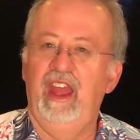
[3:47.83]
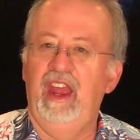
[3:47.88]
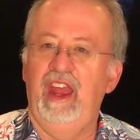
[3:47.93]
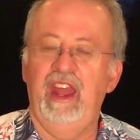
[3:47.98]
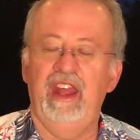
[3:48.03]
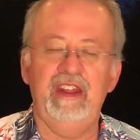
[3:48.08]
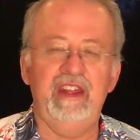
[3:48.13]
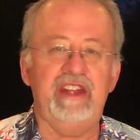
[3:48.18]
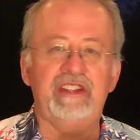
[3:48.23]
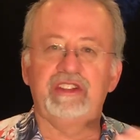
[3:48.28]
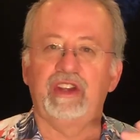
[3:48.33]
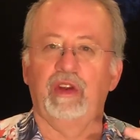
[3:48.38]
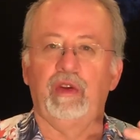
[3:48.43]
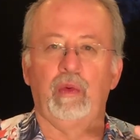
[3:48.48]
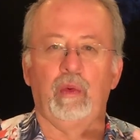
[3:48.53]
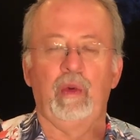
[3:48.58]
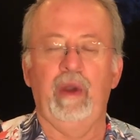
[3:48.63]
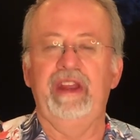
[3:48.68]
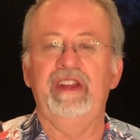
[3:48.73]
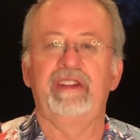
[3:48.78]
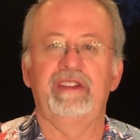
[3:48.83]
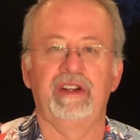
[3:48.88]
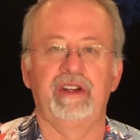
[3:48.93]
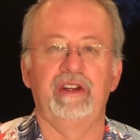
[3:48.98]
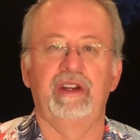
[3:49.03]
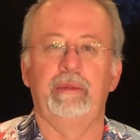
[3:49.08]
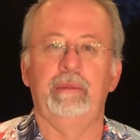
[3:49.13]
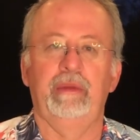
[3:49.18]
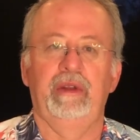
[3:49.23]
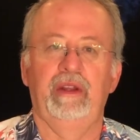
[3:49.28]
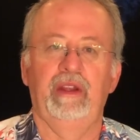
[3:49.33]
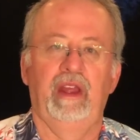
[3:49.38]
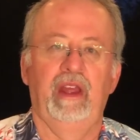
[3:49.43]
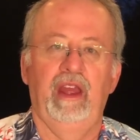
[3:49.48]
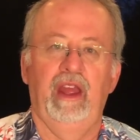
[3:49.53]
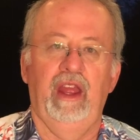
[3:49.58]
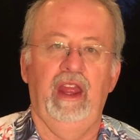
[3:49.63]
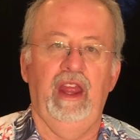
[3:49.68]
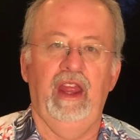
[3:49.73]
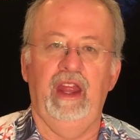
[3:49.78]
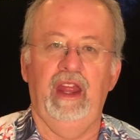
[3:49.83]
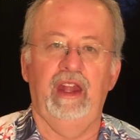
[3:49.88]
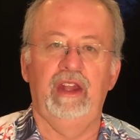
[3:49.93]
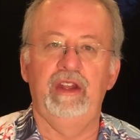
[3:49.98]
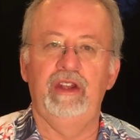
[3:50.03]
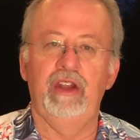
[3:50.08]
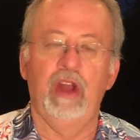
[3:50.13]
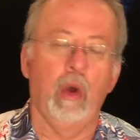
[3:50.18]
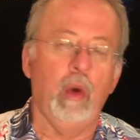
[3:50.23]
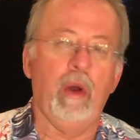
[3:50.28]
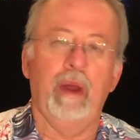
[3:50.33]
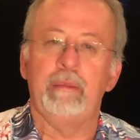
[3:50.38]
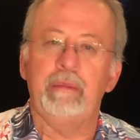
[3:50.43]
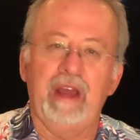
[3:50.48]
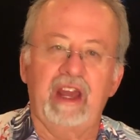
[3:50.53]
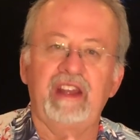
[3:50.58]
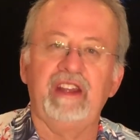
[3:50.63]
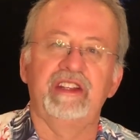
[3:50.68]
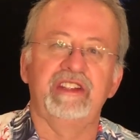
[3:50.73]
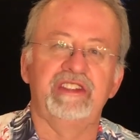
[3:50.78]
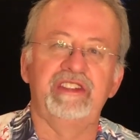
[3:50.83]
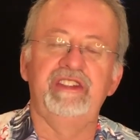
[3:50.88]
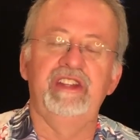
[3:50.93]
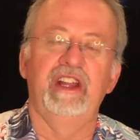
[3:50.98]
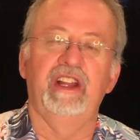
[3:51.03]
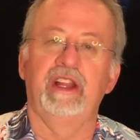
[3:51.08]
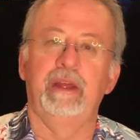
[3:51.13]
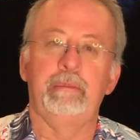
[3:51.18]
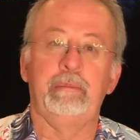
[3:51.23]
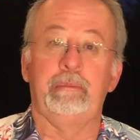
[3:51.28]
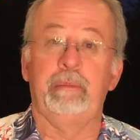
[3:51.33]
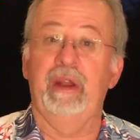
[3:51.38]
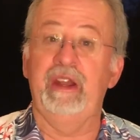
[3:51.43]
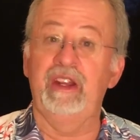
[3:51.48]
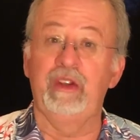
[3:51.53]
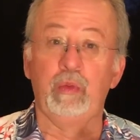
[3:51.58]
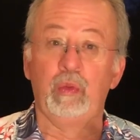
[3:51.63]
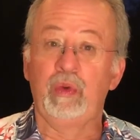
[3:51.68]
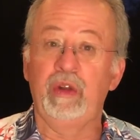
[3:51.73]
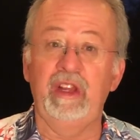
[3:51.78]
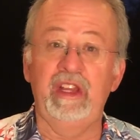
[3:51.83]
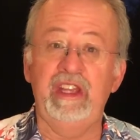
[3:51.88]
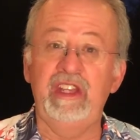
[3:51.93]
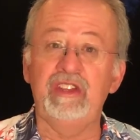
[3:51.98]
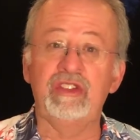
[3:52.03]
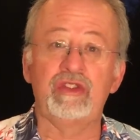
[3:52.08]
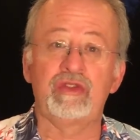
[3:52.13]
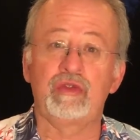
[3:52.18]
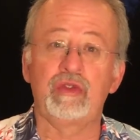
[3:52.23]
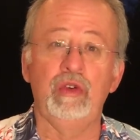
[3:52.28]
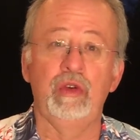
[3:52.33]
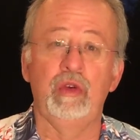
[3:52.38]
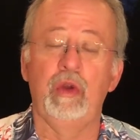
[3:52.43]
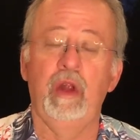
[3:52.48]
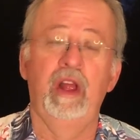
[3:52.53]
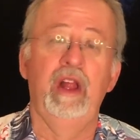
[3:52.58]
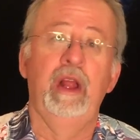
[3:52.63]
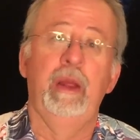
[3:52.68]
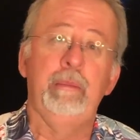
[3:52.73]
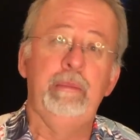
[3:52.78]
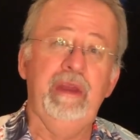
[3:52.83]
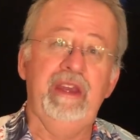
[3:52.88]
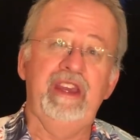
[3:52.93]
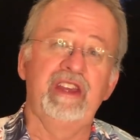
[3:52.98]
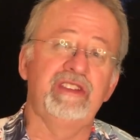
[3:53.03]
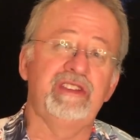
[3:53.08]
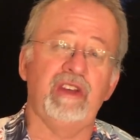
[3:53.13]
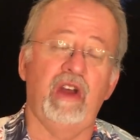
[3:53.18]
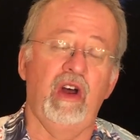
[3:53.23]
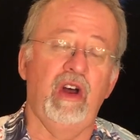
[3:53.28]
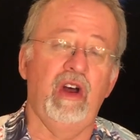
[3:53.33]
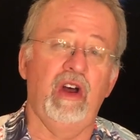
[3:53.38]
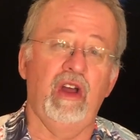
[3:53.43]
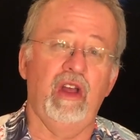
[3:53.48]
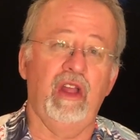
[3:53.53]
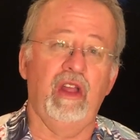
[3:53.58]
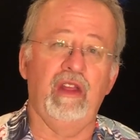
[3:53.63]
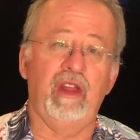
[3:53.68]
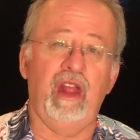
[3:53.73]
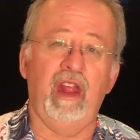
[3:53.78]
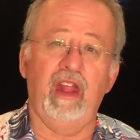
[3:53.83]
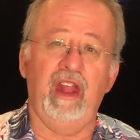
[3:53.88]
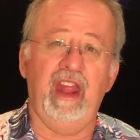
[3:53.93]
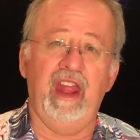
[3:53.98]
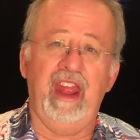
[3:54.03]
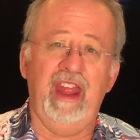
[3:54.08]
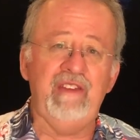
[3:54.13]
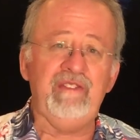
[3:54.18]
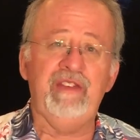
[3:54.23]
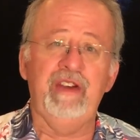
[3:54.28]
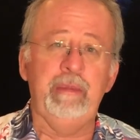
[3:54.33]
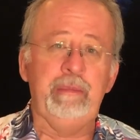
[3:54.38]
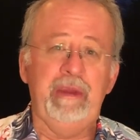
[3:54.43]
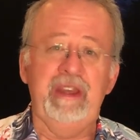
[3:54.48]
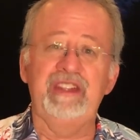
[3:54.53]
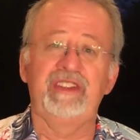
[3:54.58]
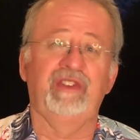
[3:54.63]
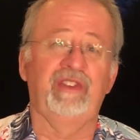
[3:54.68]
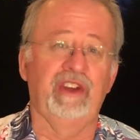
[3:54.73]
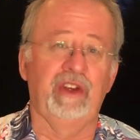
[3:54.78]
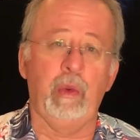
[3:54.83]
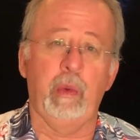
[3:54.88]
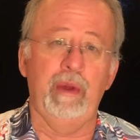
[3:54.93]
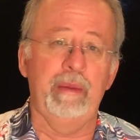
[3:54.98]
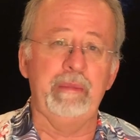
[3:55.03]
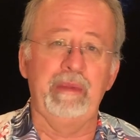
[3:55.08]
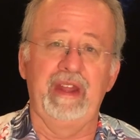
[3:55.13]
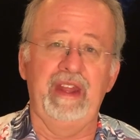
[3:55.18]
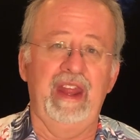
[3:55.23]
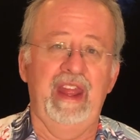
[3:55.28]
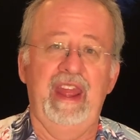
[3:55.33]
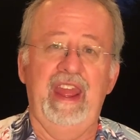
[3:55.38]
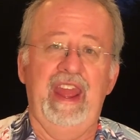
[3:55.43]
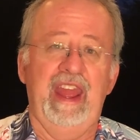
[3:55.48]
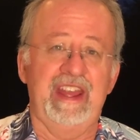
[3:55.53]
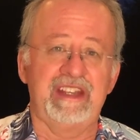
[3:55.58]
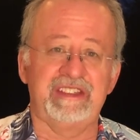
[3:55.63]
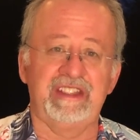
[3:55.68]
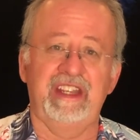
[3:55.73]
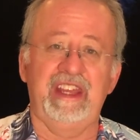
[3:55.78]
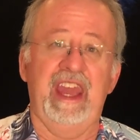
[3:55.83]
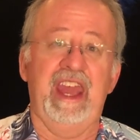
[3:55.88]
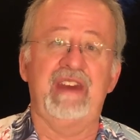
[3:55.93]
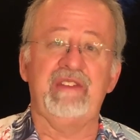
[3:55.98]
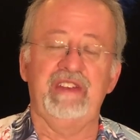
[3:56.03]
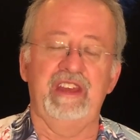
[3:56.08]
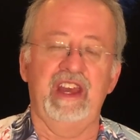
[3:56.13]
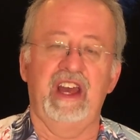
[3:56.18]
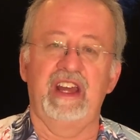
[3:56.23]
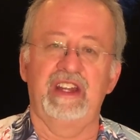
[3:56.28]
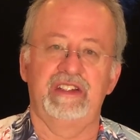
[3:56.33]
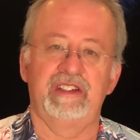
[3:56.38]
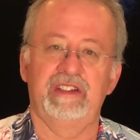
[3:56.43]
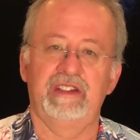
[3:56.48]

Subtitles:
And that's a great term. And no, I'm not going to steal it, but it really is true because every piece of equipment has a caveat.